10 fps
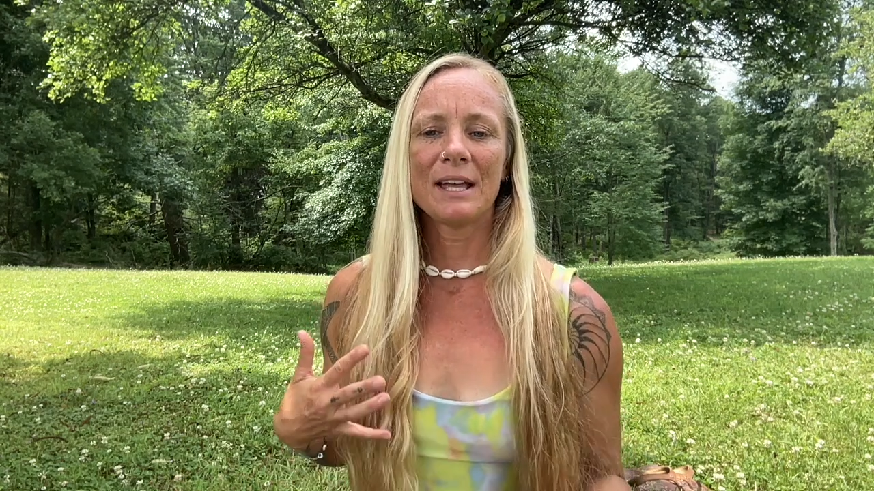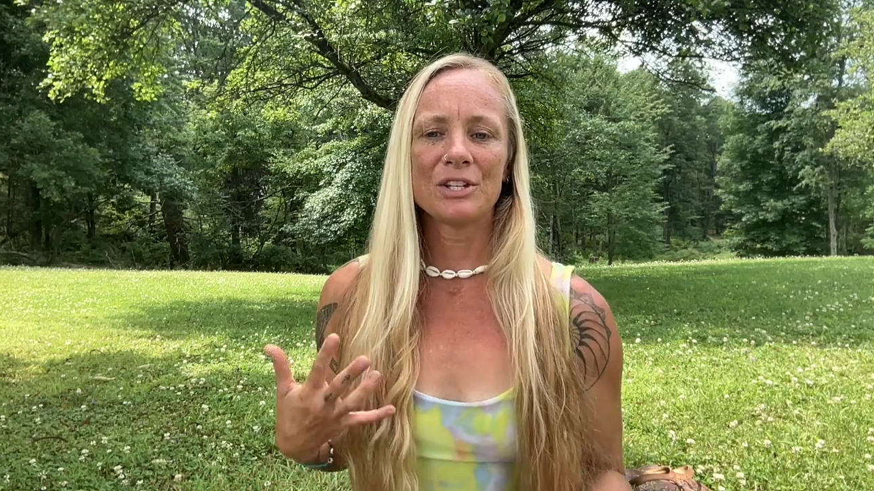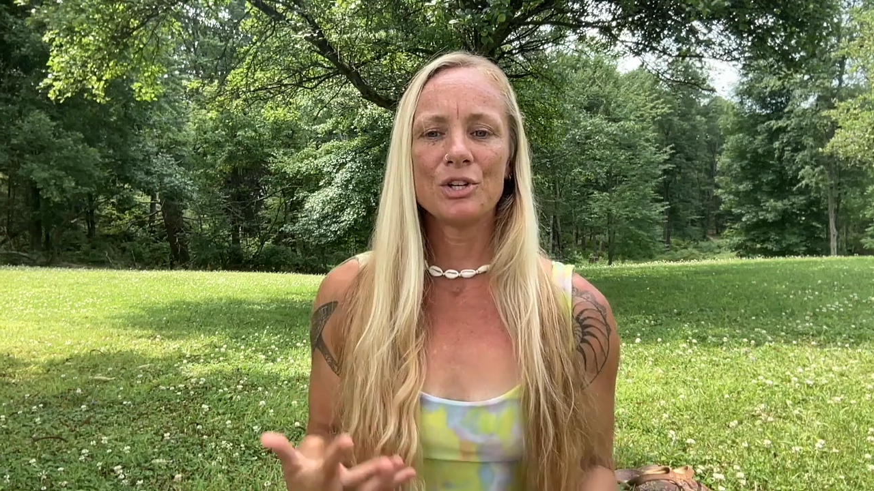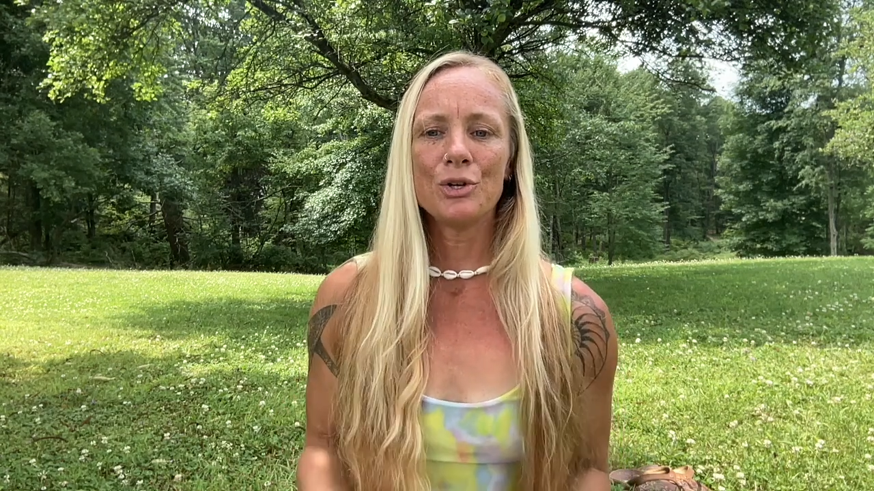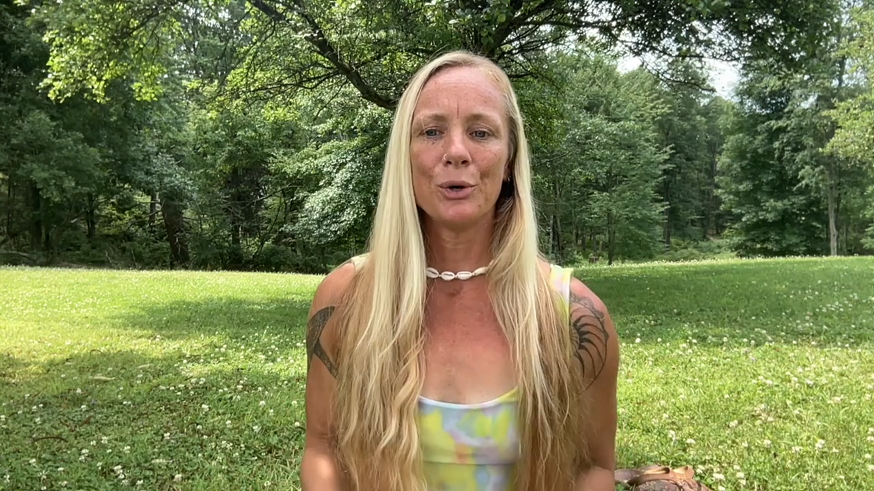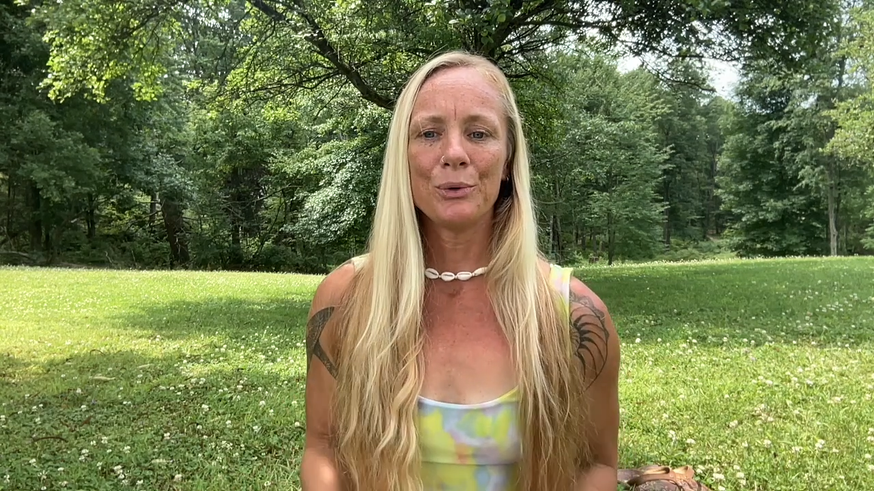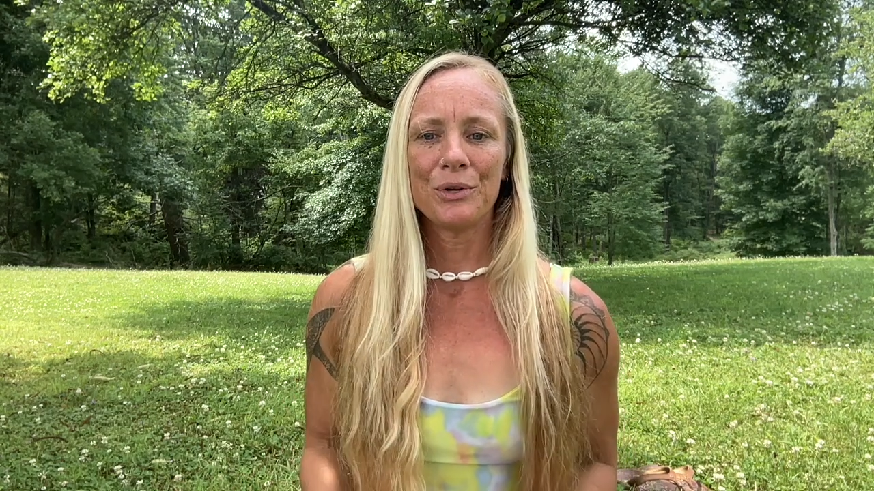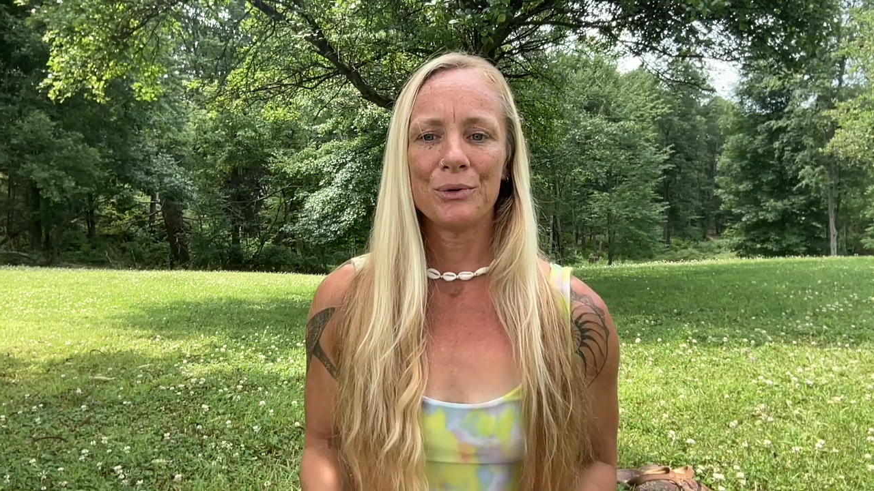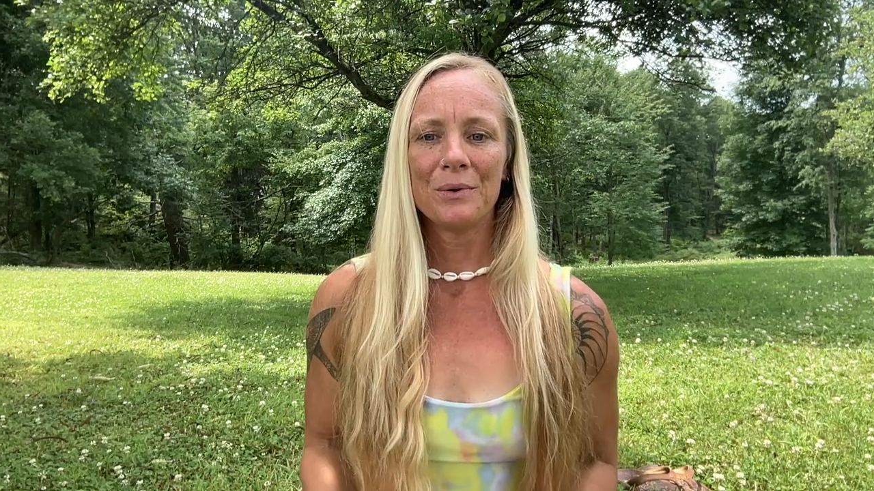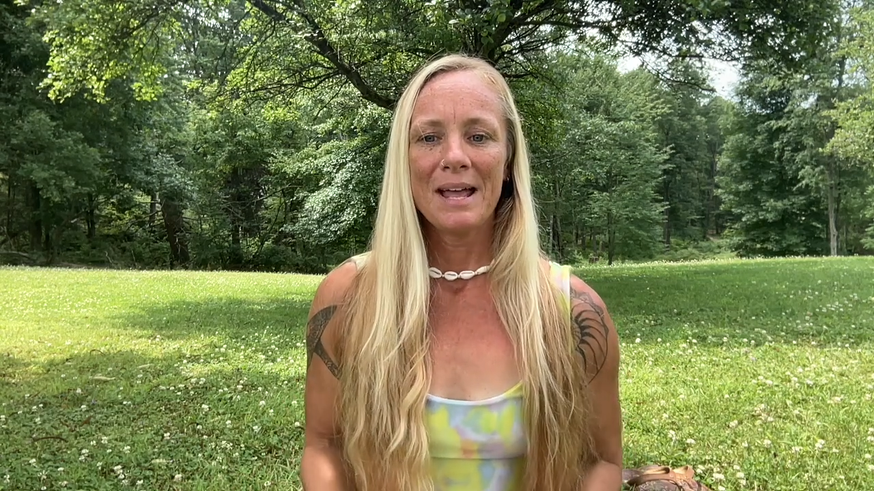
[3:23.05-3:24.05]
get to know
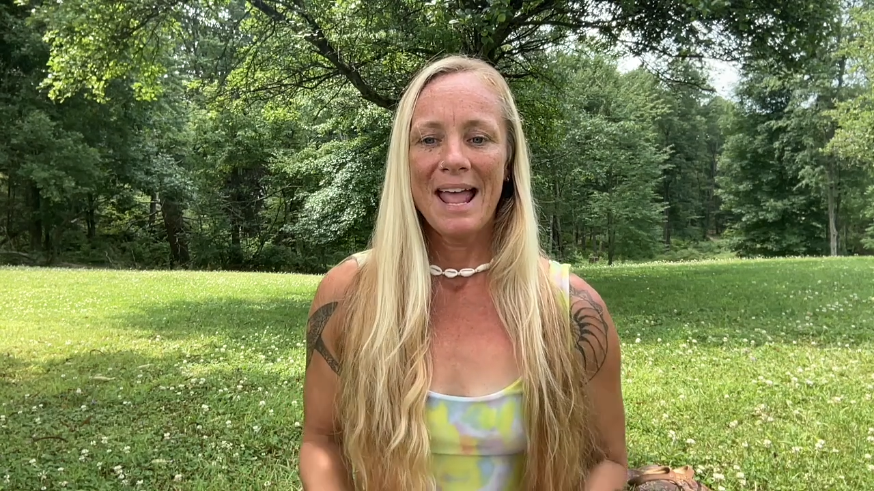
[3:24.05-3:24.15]
you